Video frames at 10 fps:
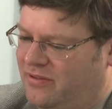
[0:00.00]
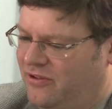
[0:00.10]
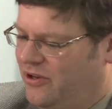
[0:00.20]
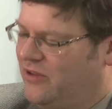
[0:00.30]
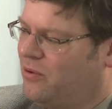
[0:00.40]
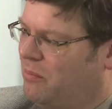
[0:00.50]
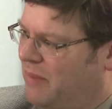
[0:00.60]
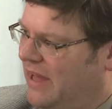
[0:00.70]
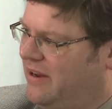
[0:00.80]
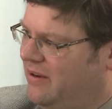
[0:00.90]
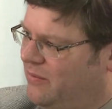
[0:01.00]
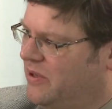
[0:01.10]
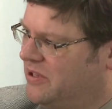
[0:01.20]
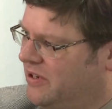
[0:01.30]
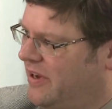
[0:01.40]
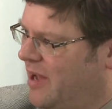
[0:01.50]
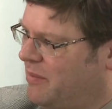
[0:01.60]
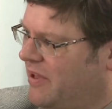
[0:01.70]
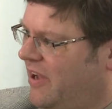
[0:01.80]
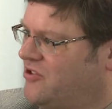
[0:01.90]
you need to embed it within an
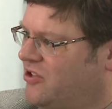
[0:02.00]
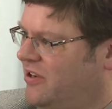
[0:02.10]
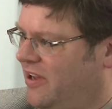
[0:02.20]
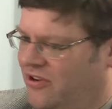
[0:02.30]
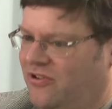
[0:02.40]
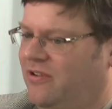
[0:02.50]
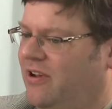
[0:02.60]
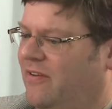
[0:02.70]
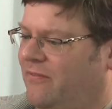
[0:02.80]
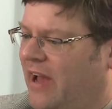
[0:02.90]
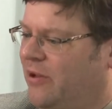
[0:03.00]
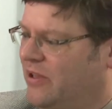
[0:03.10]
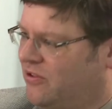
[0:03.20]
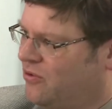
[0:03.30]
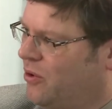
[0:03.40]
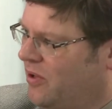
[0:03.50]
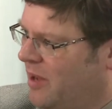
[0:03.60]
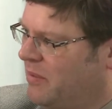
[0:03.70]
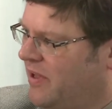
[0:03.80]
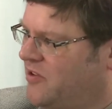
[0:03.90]
application and evaluate the total
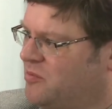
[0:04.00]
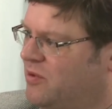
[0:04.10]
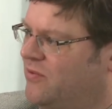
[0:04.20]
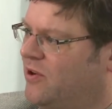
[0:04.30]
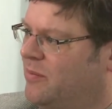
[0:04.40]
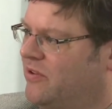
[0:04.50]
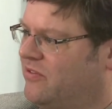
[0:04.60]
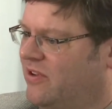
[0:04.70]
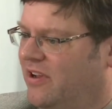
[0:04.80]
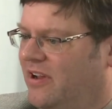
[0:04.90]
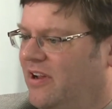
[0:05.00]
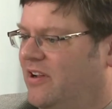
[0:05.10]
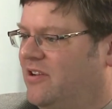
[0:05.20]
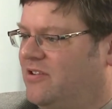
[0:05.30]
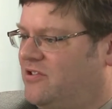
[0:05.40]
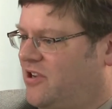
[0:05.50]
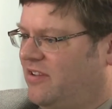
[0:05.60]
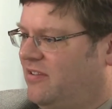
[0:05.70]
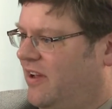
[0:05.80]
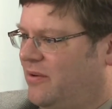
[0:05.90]
application performance.
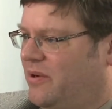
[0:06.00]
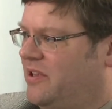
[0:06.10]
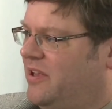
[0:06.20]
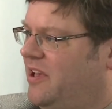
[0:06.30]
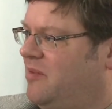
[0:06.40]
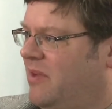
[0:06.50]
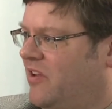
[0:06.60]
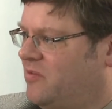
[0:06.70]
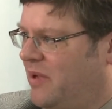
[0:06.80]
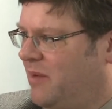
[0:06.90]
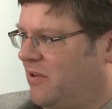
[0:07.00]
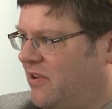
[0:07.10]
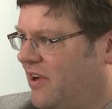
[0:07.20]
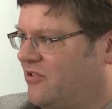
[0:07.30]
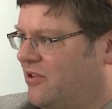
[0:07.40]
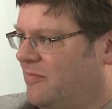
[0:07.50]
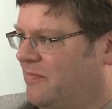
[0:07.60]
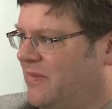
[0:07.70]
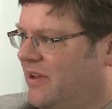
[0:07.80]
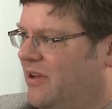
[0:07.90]
Just like with email spam detection,
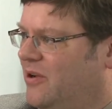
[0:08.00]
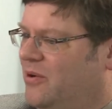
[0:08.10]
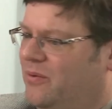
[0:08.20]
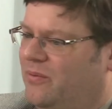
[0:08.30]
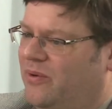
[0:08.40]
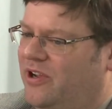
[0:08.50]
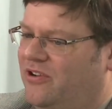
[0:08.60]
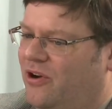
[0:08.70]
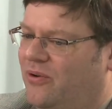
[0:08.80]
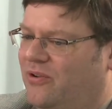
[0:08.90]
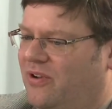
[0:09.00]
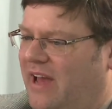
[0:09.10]
we don't